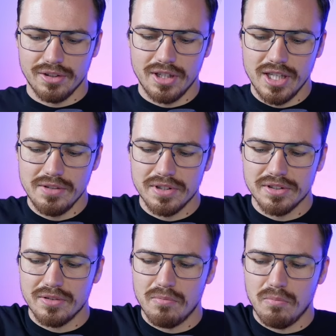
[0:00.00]

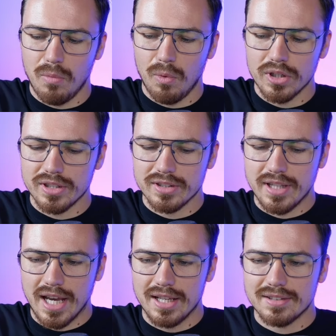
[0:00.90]
even more than
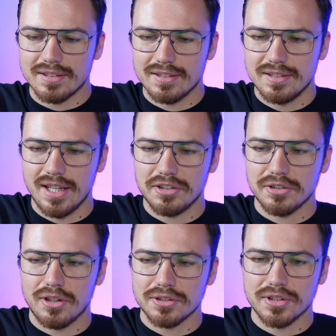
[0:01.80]
that, there is
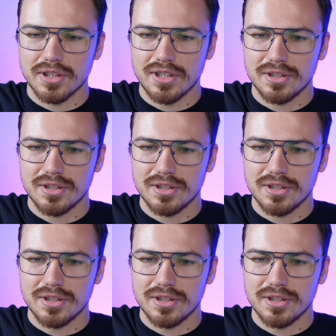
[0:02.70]
also the,